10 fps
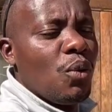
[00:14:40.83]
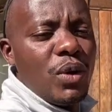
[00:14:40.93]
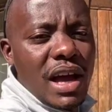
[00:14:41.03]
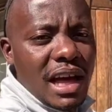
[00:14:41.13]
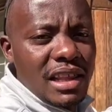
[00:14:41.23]

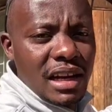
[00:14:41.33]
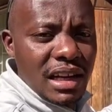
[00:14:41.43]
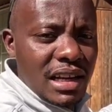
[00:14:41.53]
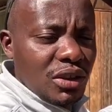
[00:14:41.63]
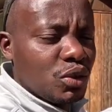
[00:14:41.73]
we are the
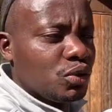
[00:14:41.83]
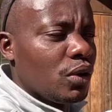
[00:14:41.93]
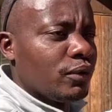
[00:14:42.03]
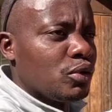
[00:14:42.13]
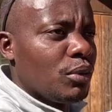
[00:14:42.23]
leaders
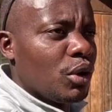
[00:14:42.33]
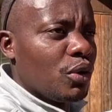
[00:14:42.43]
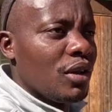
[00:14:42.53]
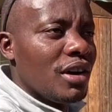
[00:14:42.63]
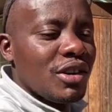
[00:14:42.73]
of tomorrow.